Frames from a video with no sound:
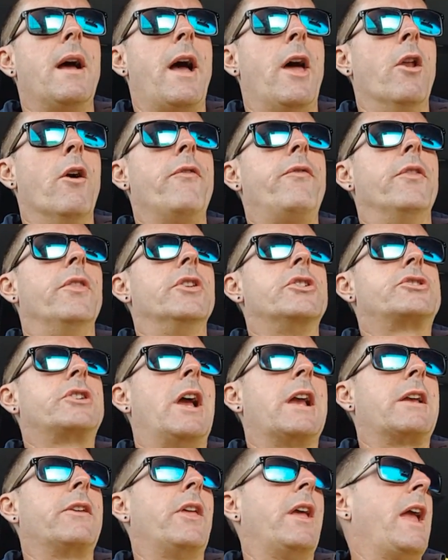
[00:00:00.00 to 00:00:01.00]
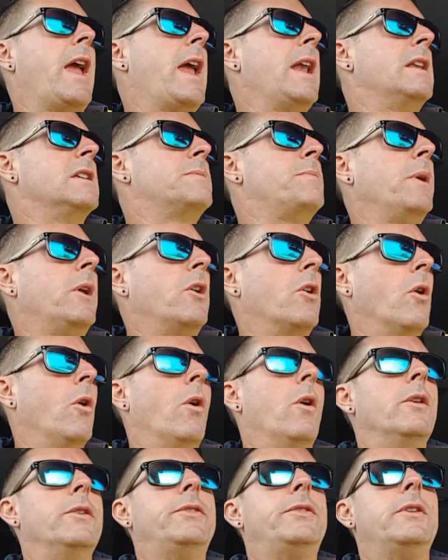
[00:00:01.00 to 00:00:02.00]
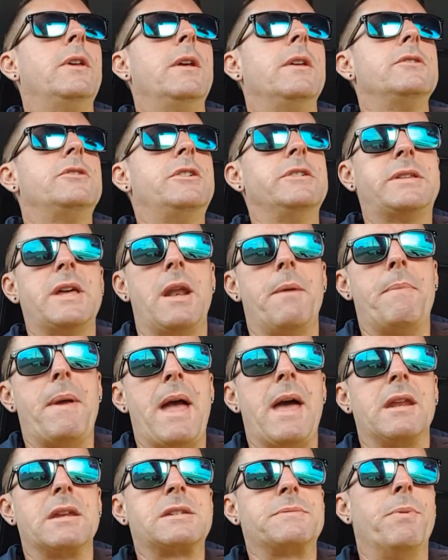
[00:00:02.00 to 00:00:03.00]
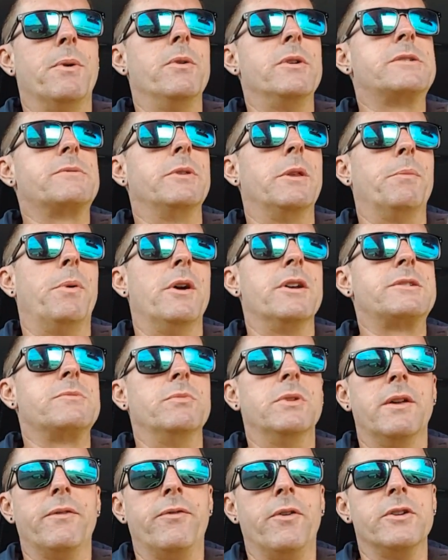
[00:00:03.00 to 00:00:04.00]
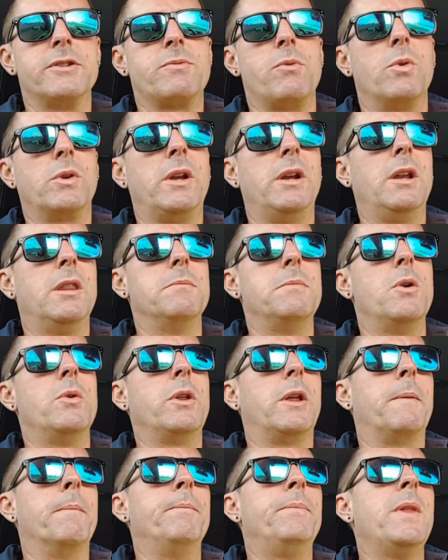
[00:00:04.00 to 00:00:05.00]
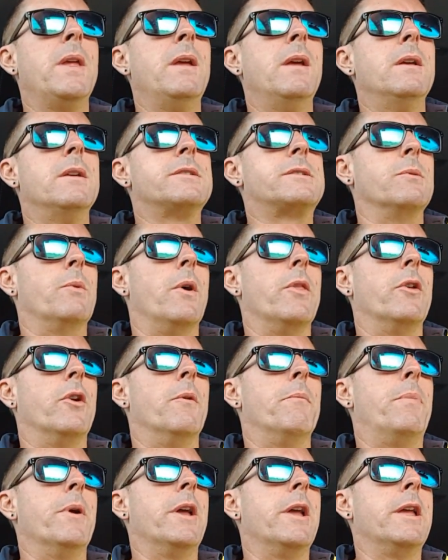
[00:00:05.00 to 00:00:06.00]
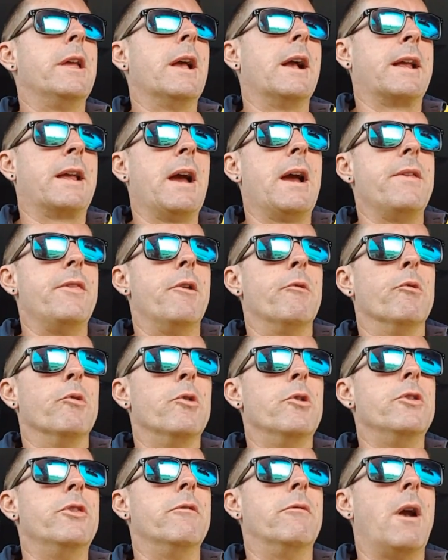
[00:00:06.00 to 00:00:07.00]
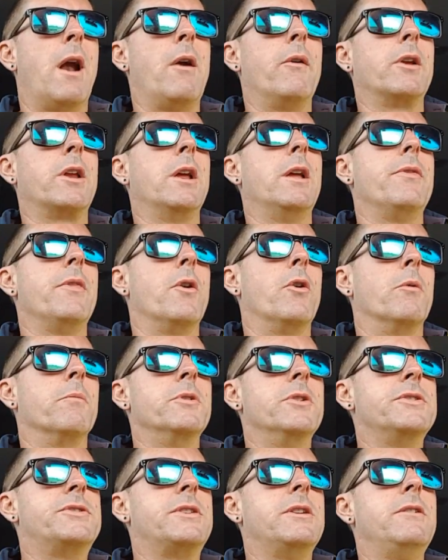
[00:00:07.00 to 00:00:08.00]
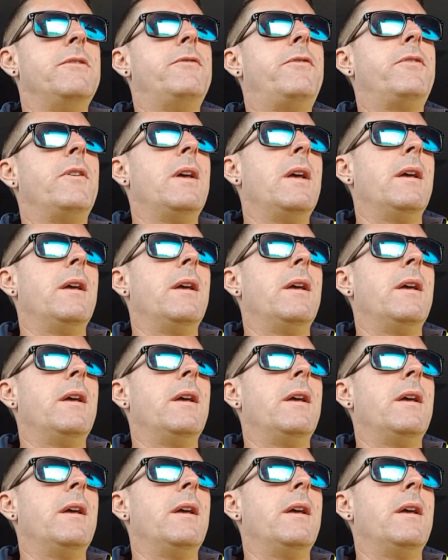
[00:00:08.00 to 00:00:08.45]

And often the shake of the head is because she's had a bad experience with the person when they first walked into the building. So whether it be, again, they're rude, they're arrogant, they're abusive,